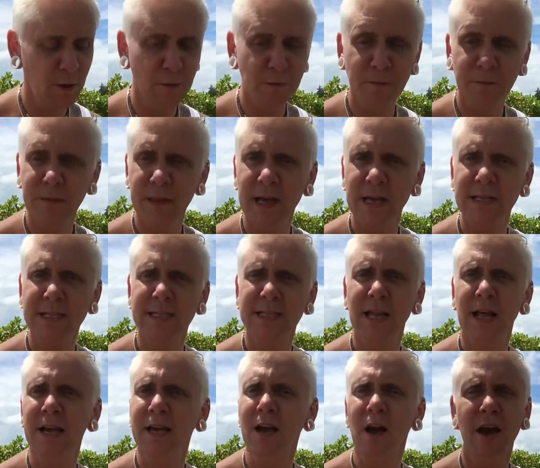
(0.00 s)
on. That's
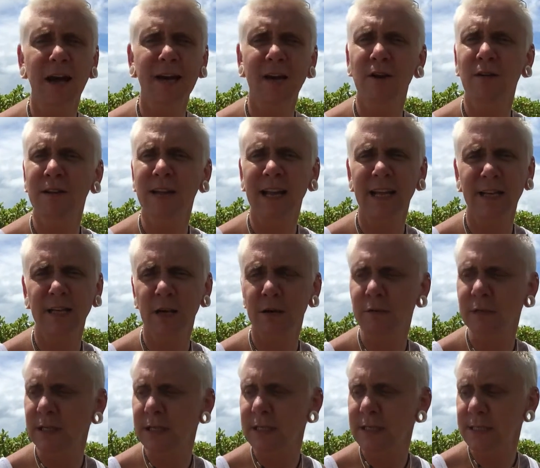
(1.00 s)
like, I can't let
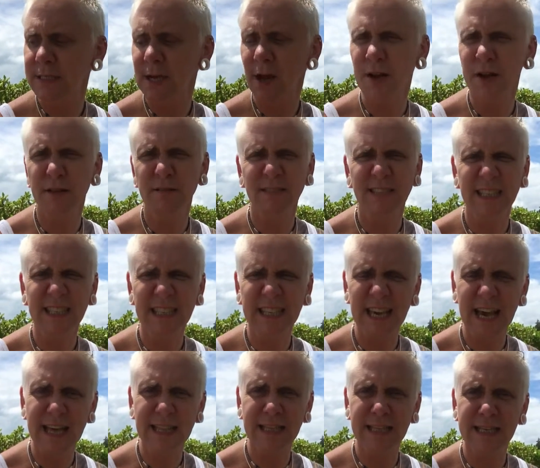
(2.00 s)
go of this. I don't
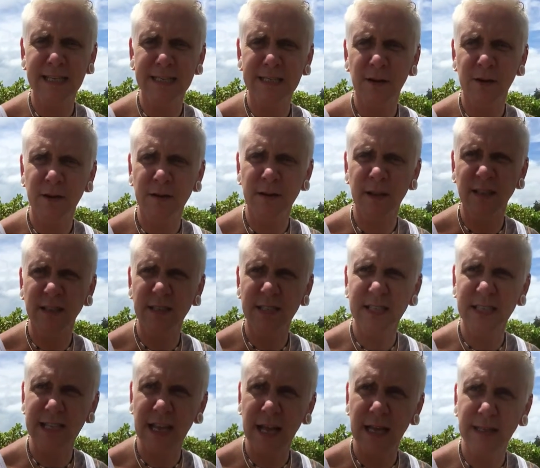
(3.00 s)
get this, I don't
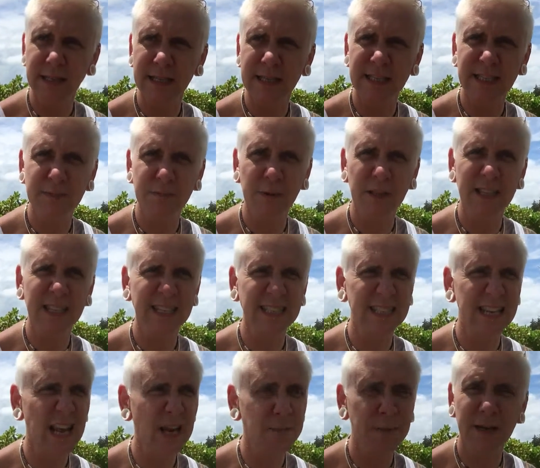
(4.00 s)
understand this, but there's
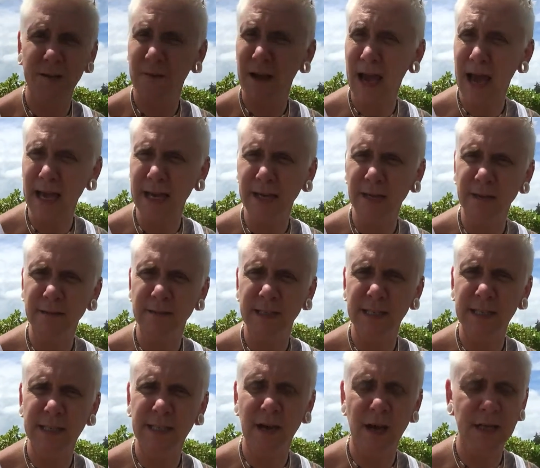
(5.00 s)
an element of anger
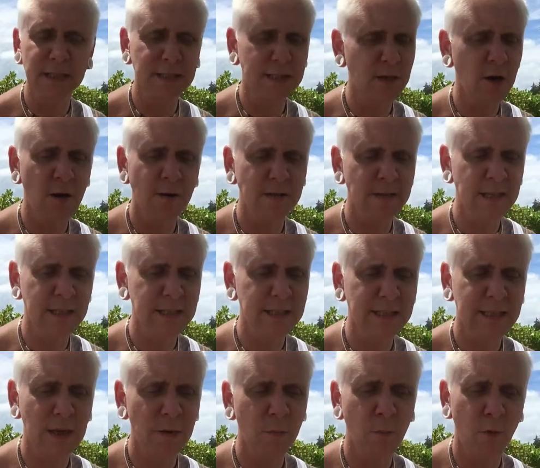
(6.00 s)
in it. I can't
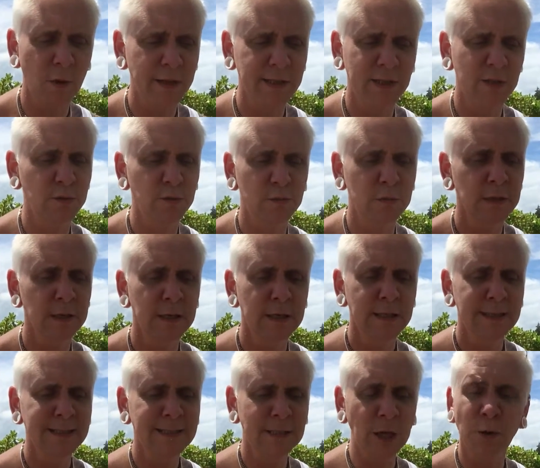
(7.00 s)
understand why you
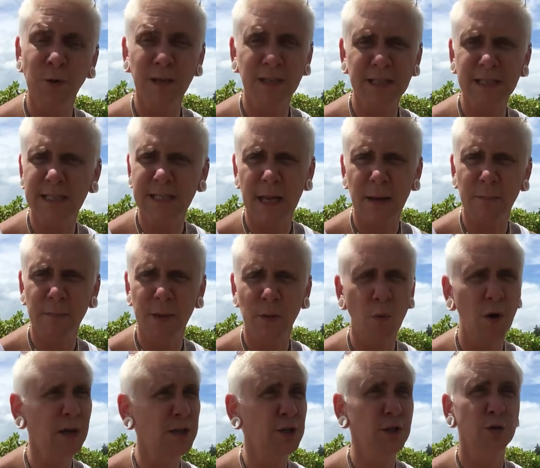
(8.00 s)
don't understand me,
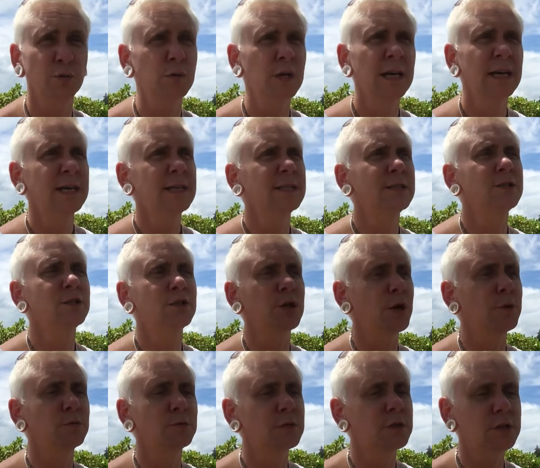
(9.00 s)
why you
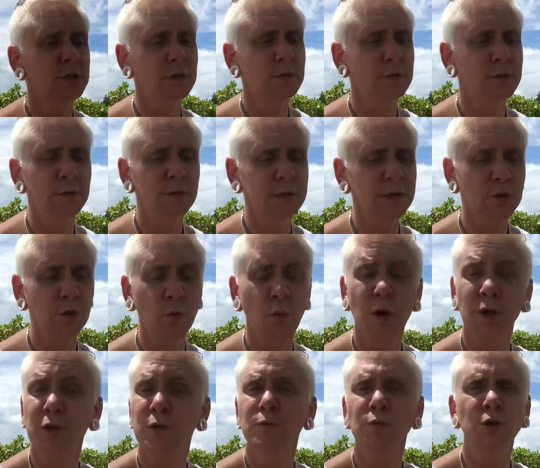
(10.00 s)
don't do this, or
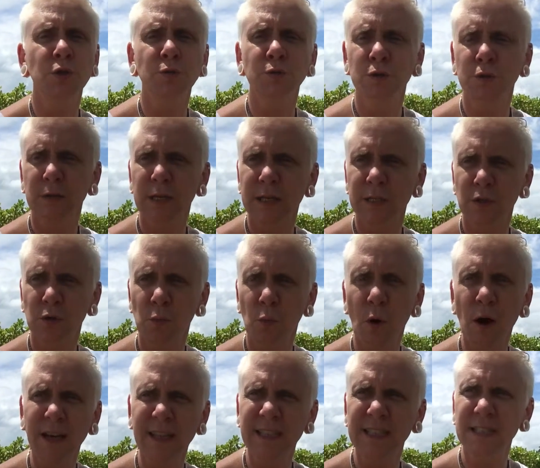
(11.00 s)
why you do this, or
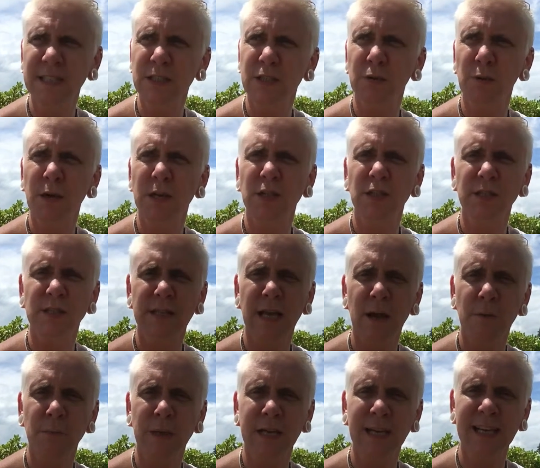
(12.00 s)
why this situation is
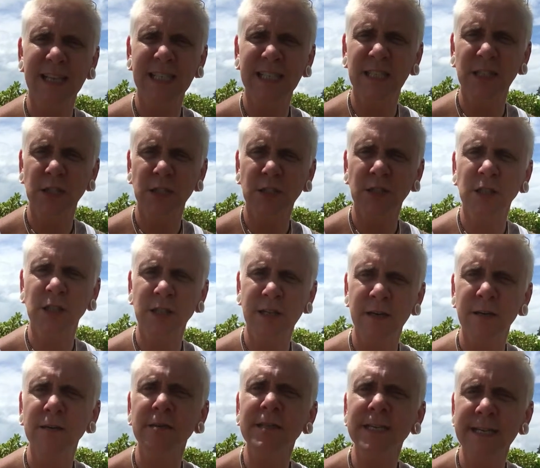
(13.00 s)
happening, and I just
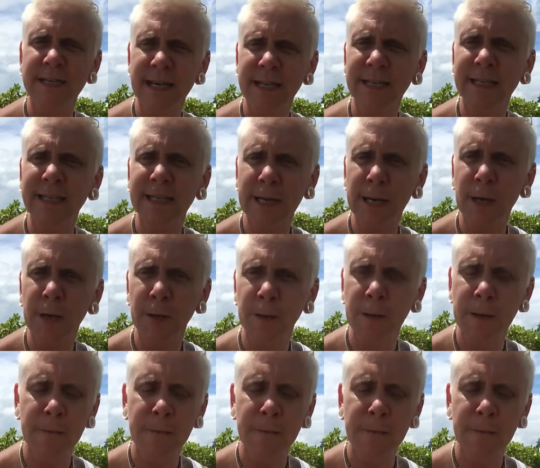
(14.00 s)
can't let it go.